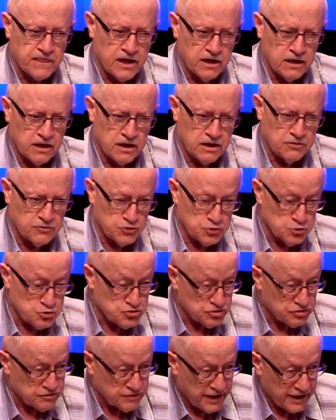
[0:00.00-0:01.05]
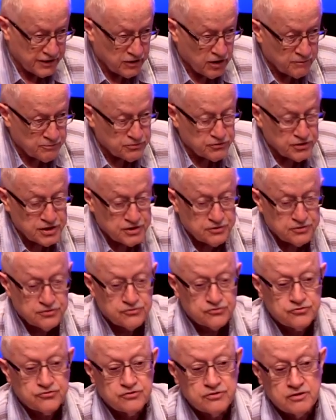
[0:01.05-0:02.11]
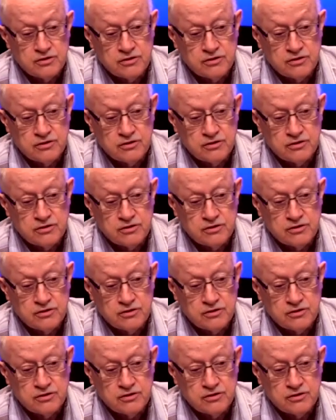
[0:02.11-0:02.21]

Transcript: uh, use the tank operators,